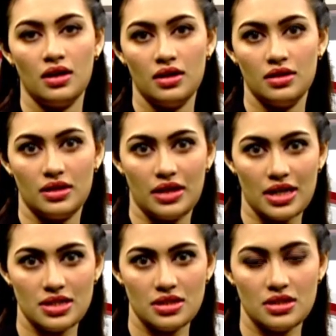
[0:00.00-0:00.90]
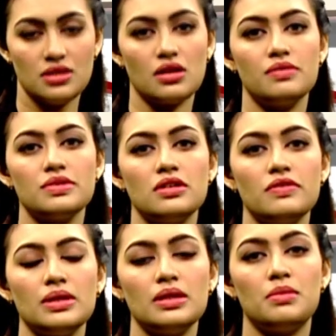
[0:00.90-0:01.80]
The nation is
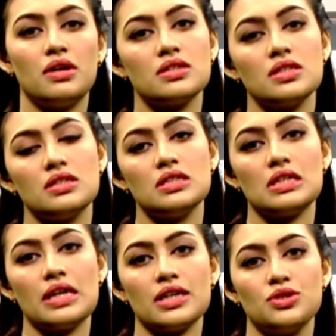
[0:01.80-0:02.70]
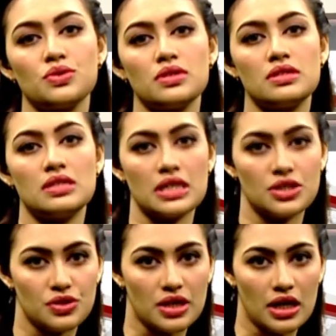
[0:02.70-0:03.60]
observing the Martyred Intellectuals
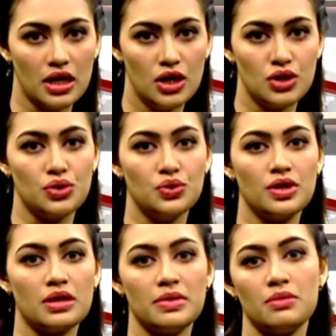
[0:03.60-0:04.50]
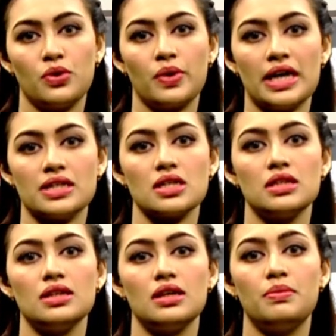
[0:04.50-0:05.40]
Day today to commemorate
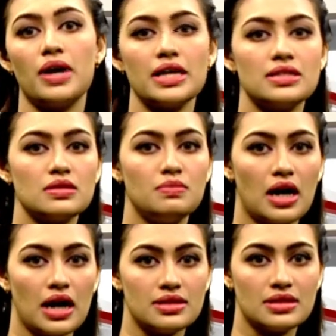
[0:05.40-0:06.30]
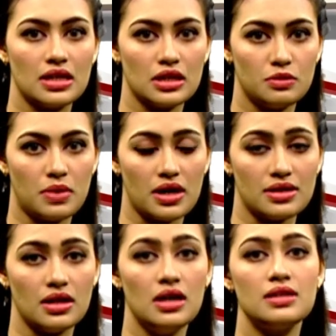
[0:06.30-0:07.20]
the brightest minds killed
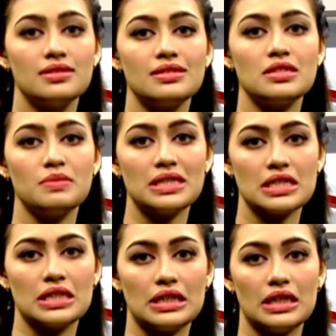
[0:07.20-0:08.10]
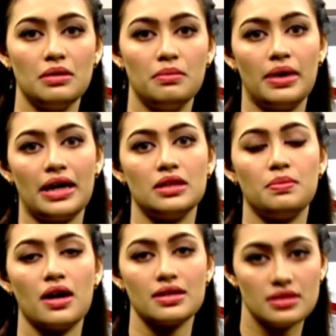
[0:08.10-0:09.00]
systematically by
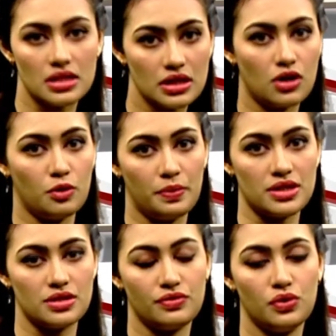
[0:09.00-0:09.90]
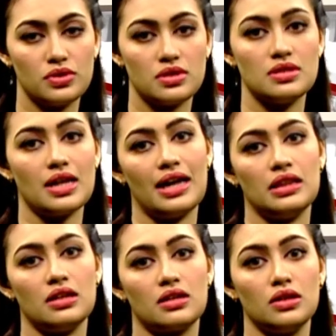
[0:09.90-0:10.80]
the Pakistani occupation forces
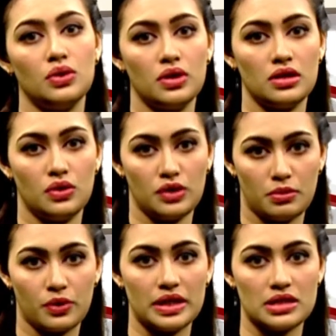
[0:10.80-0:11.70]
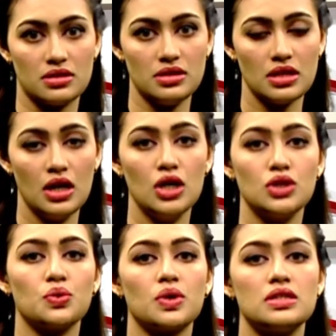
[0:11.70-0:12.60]
and their local collaborators
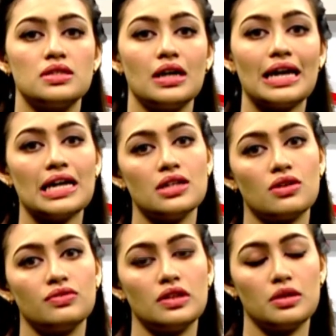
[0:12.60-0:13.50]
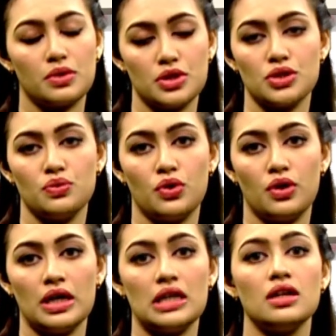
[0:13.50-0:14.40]
towards the end of the Liberation
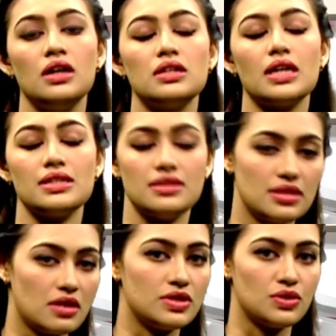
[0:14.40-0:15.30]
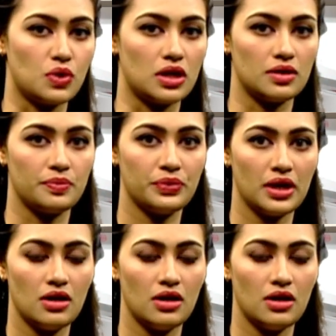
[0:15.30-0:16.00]
War in 1971.